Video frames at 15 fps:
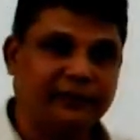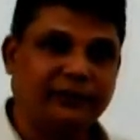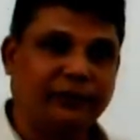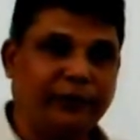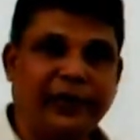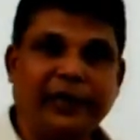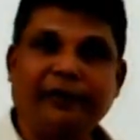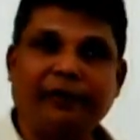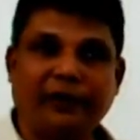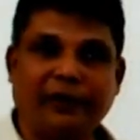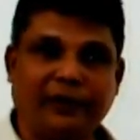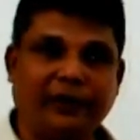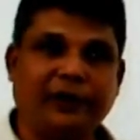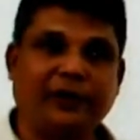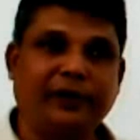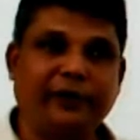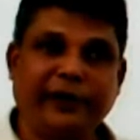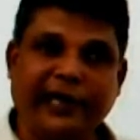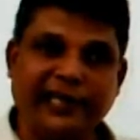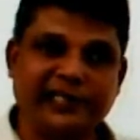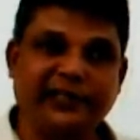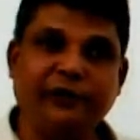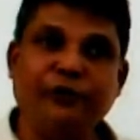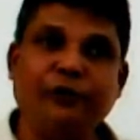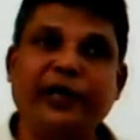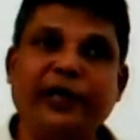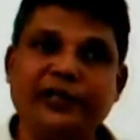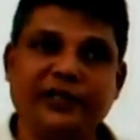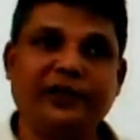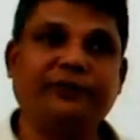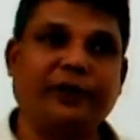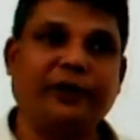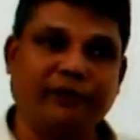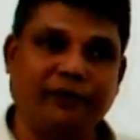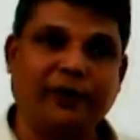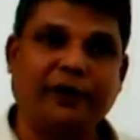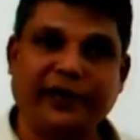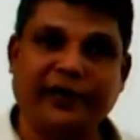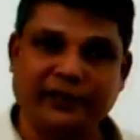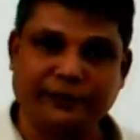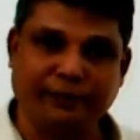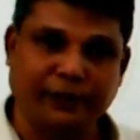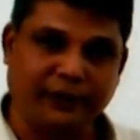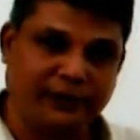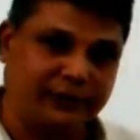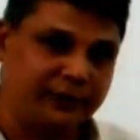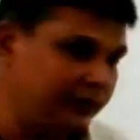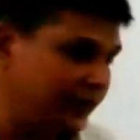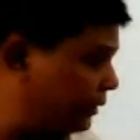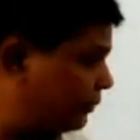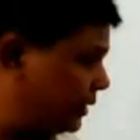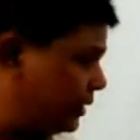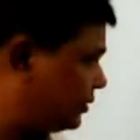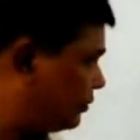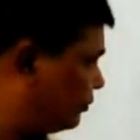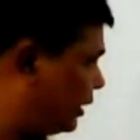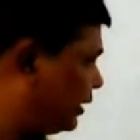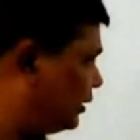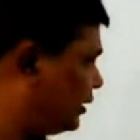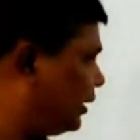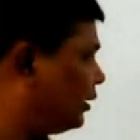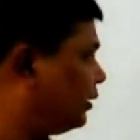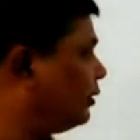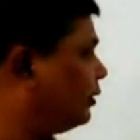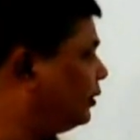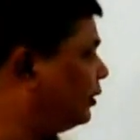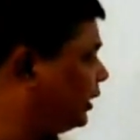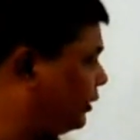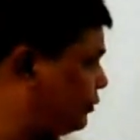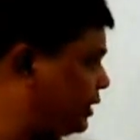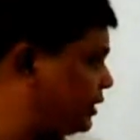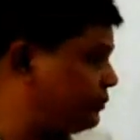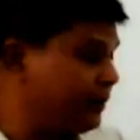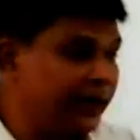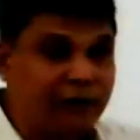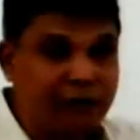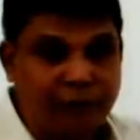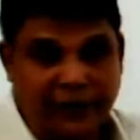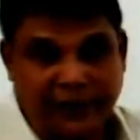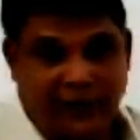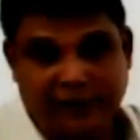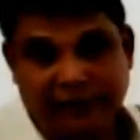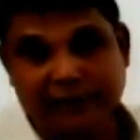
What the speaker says: We never raised donation for flood response. That was one thing. It was very quick.